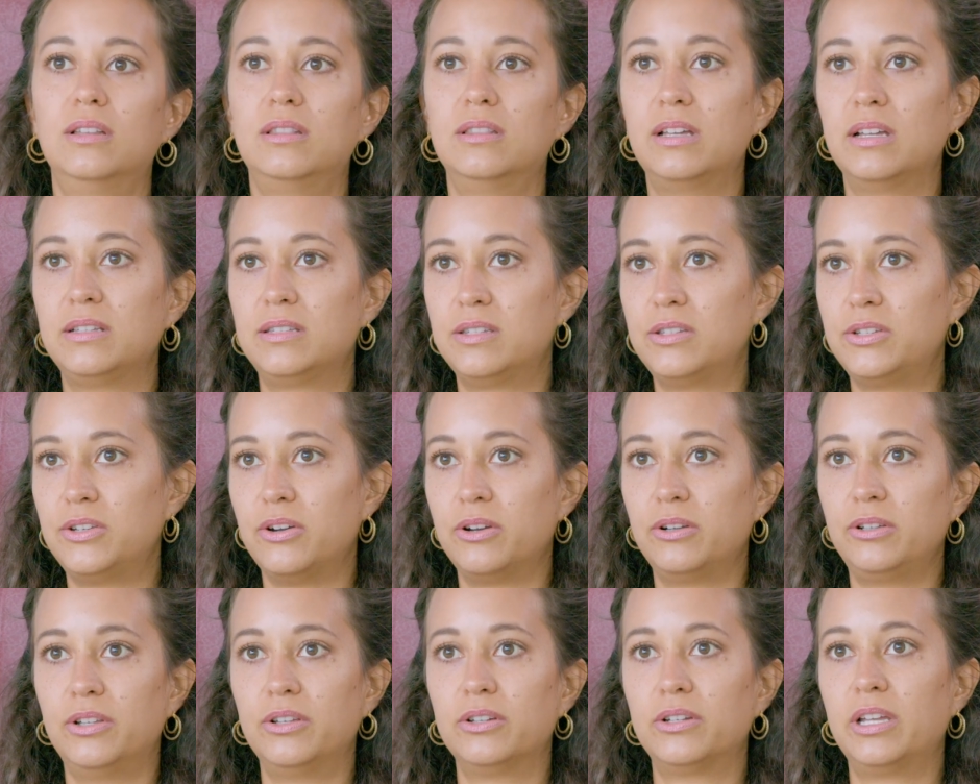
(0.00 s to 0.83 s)
Let's
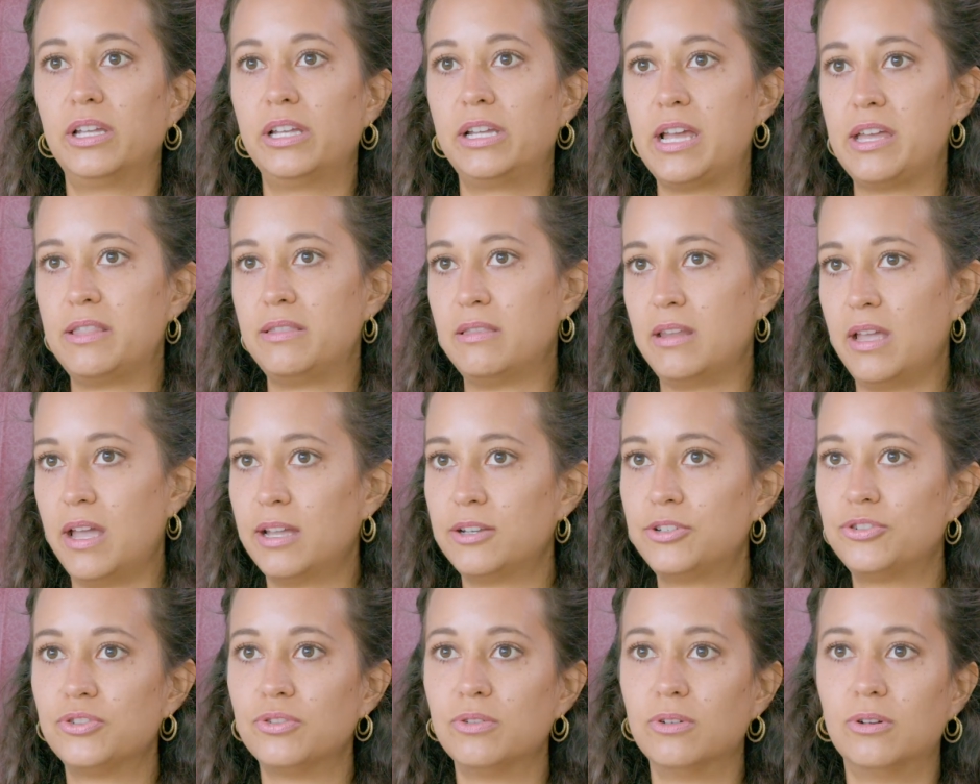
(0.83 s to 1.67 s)
start looking at
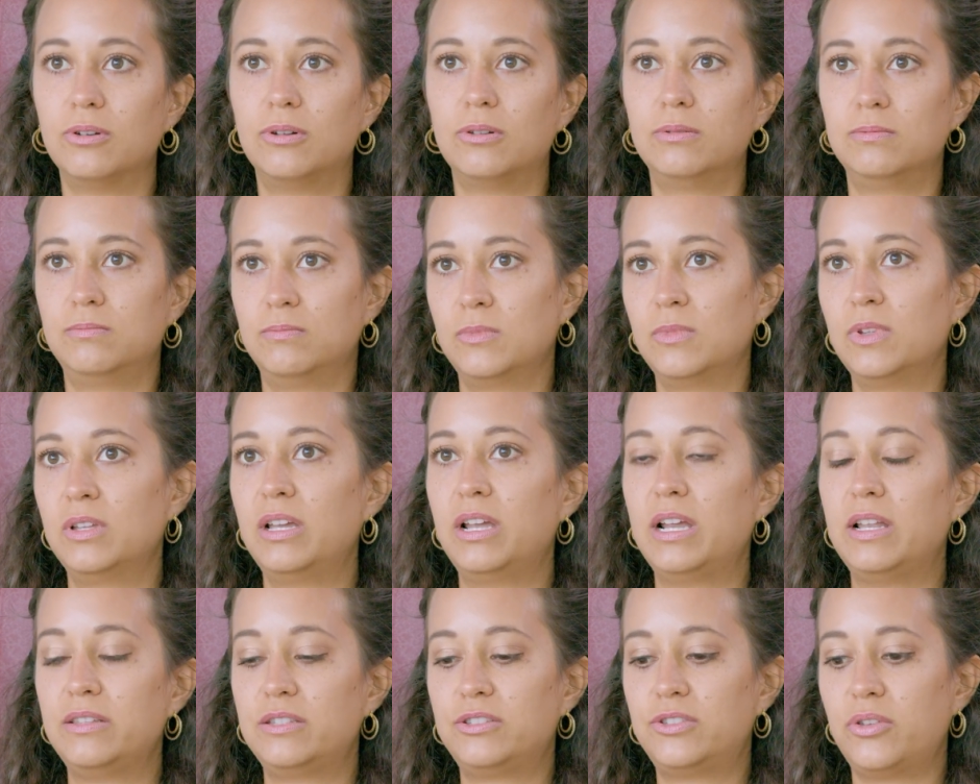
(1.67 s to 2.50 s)
natural.
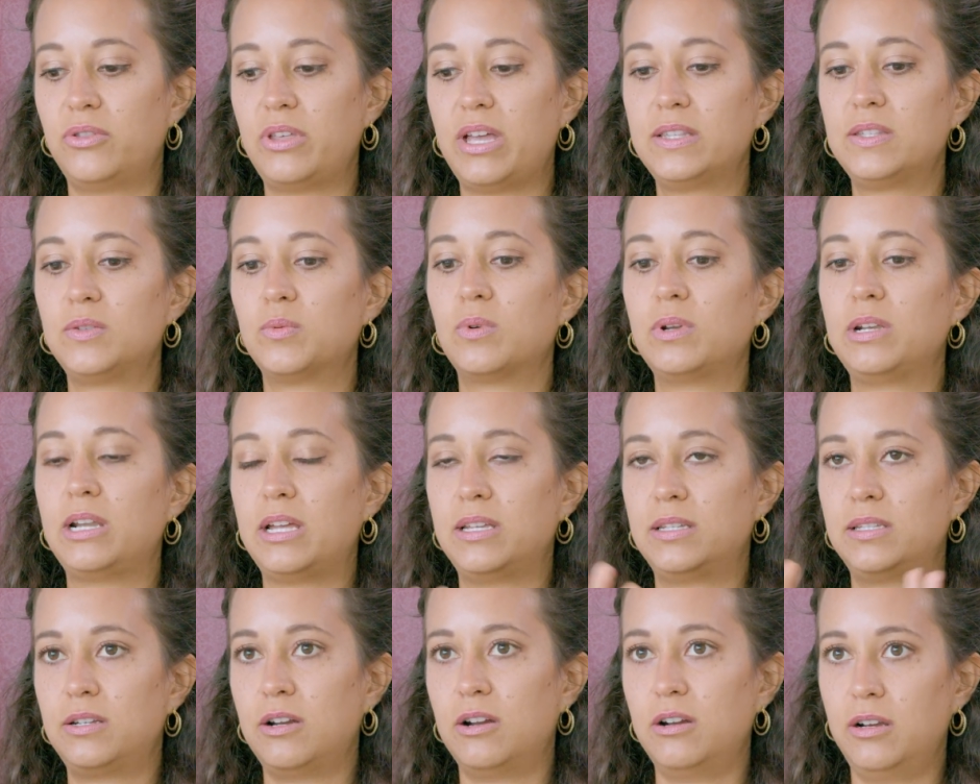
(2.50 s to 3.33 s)
And so that's when I
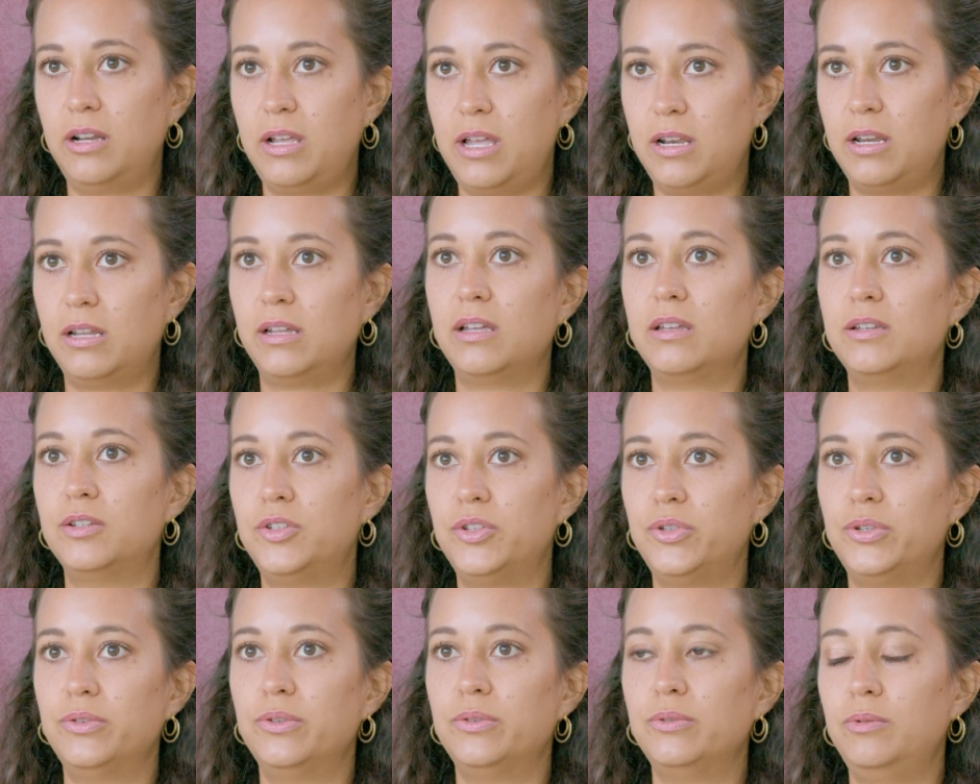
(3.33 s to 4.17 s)
started getting
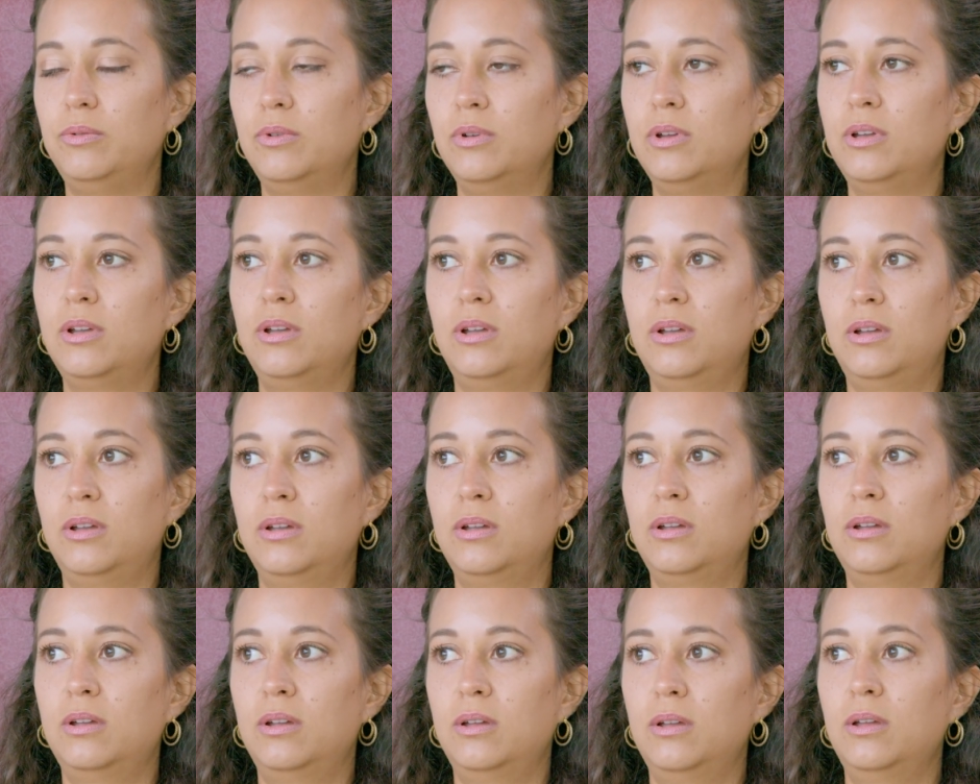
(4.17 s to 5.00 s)
into
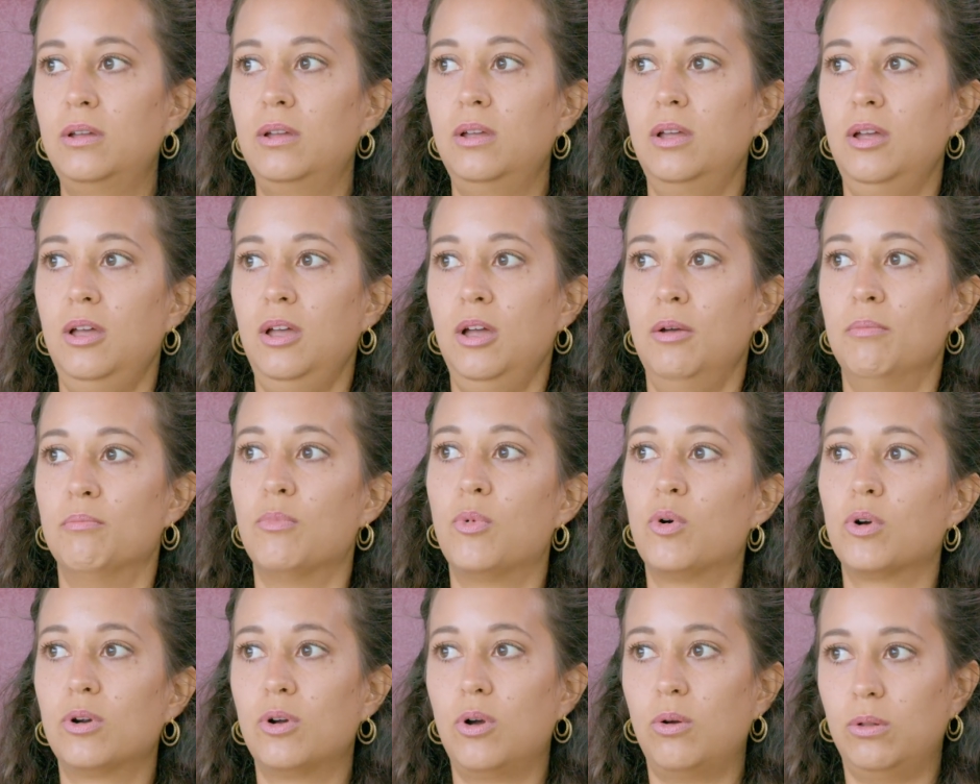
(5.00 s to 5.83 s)

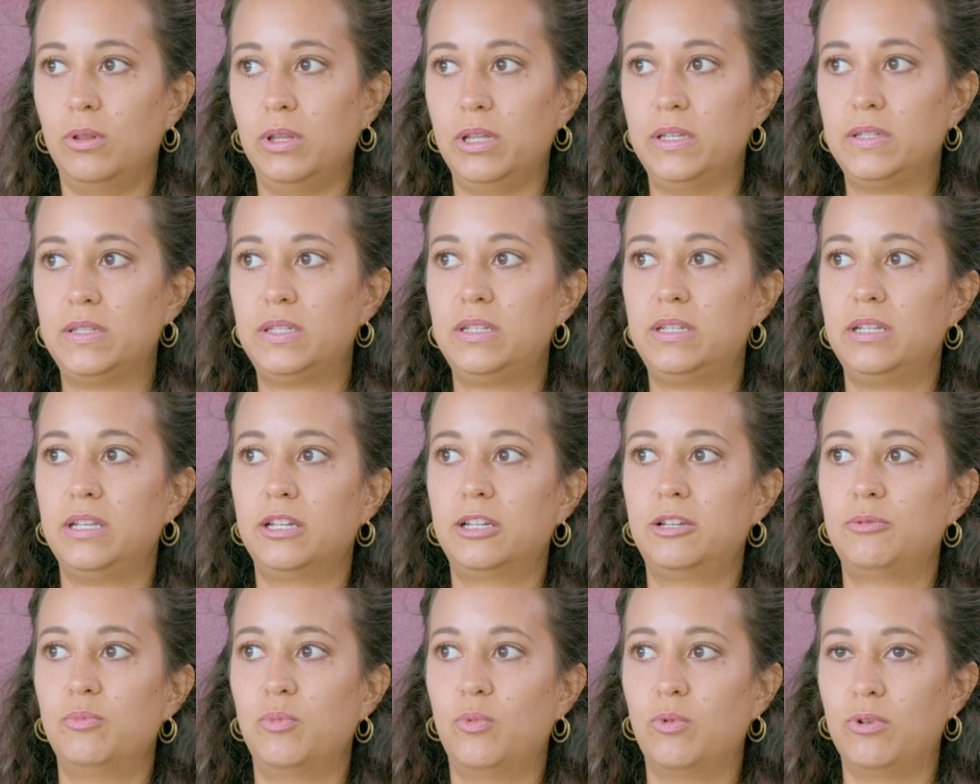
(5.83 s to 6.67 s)
more
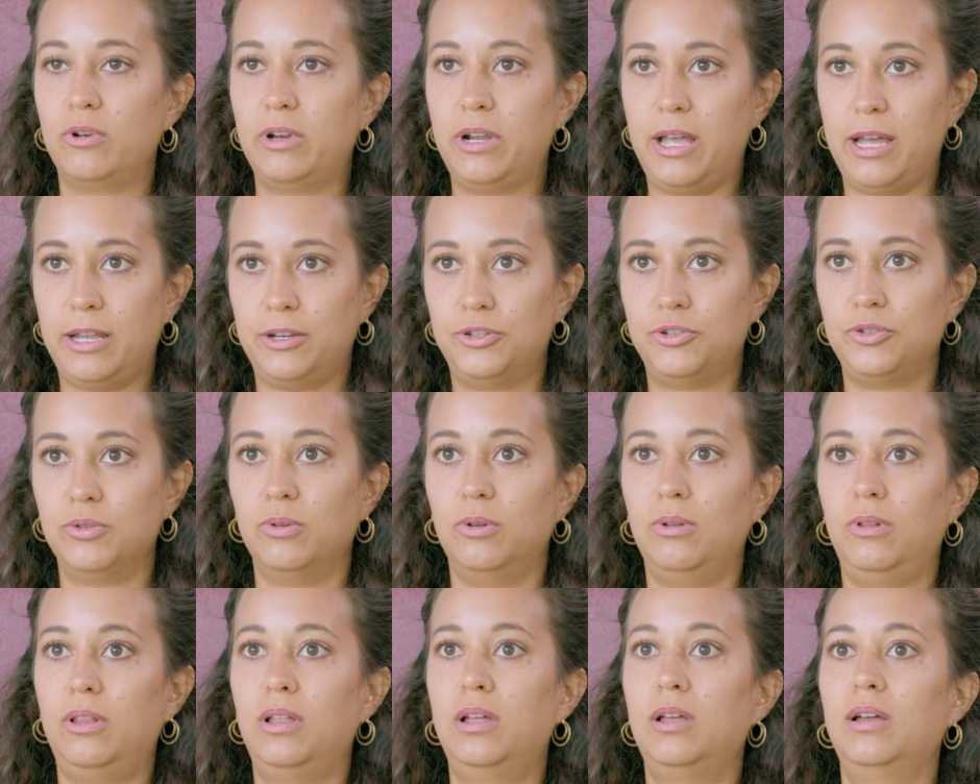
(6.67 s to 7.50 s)
holistic, more
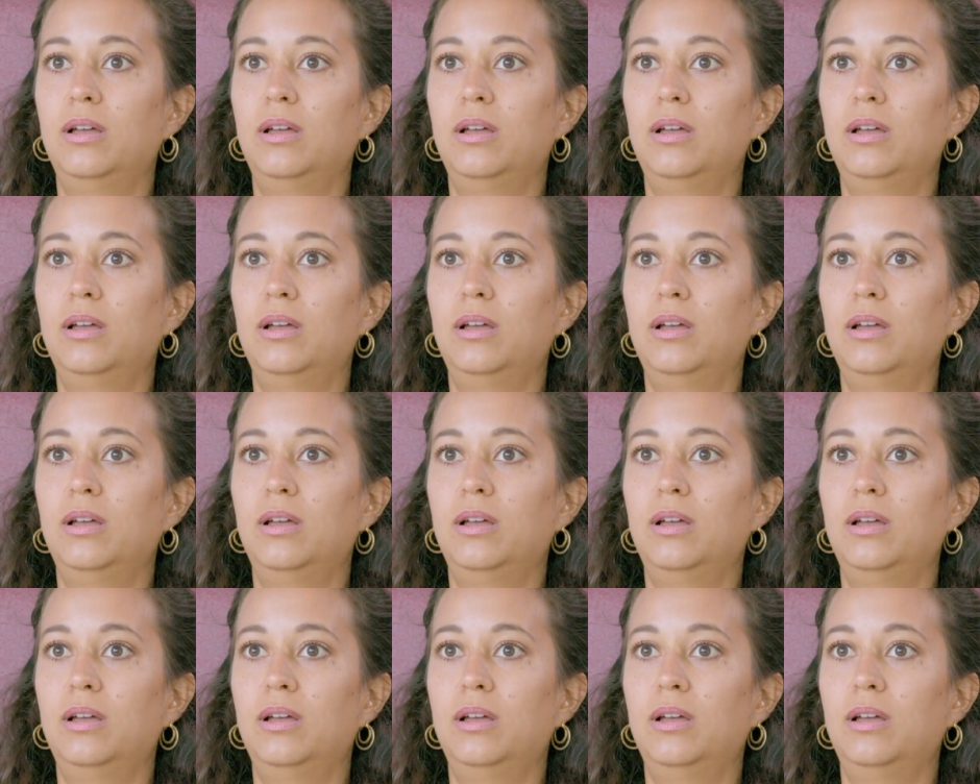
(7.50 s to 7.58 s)
natural,